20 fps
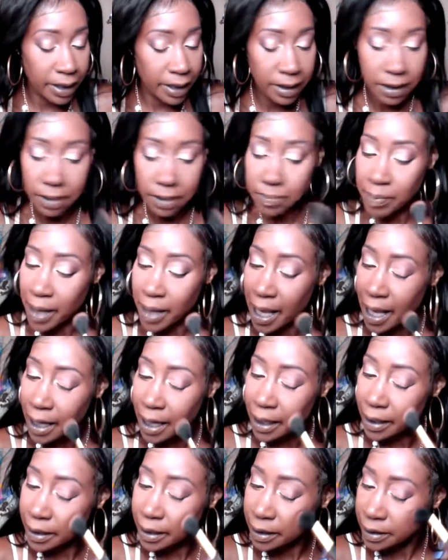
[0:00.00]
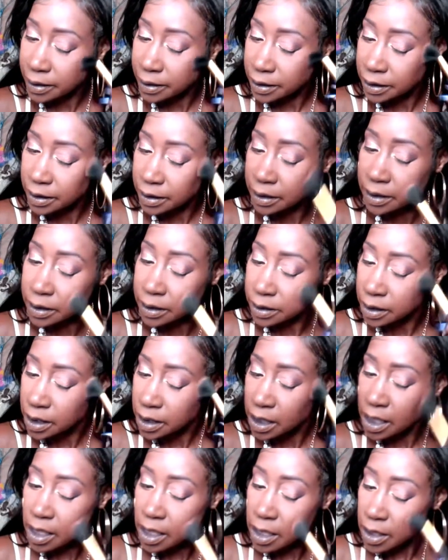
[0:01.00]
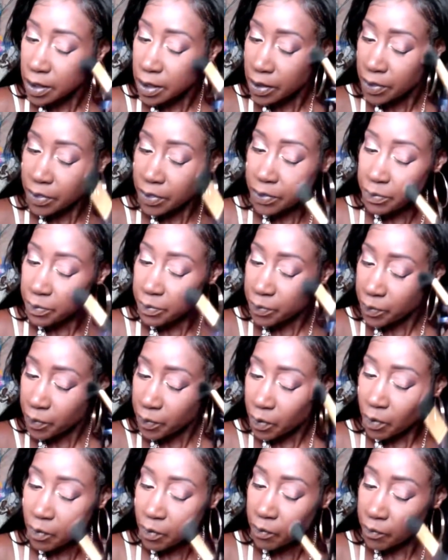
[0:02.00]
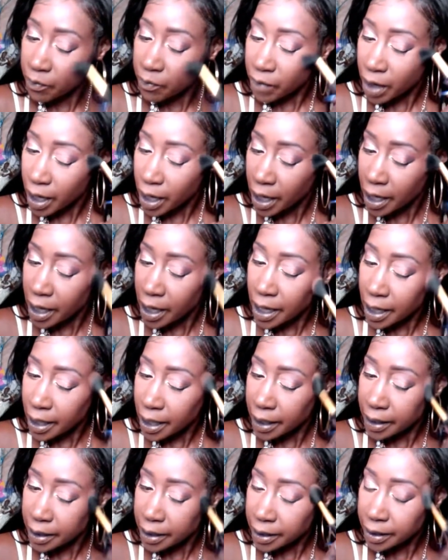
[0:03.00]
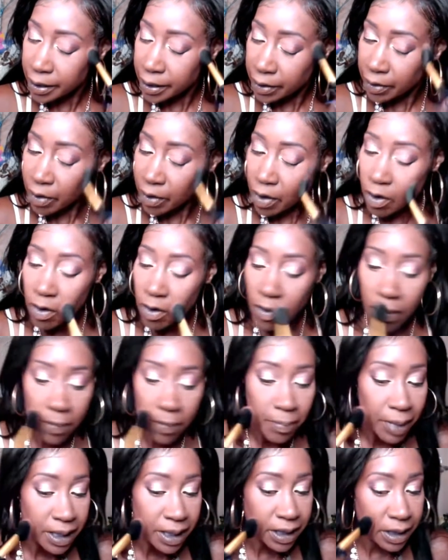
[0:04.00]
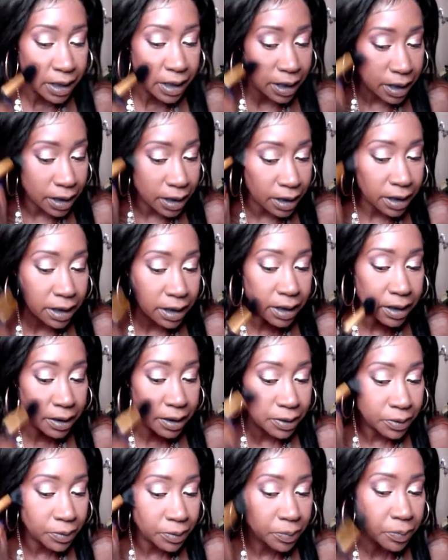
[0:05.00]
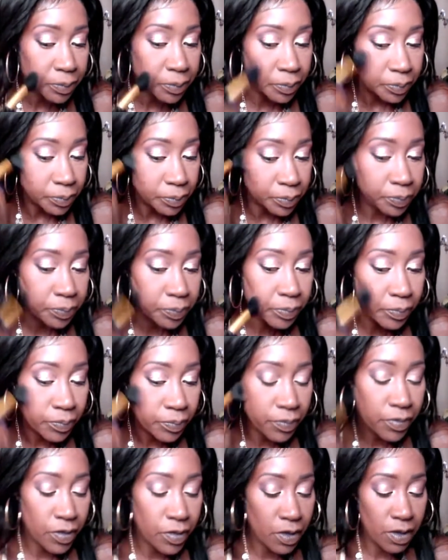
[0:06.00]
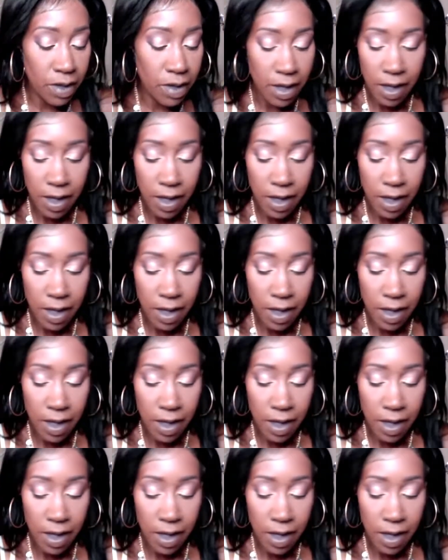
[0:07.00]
and the Black Radiance palette and just the right here on my cheeks.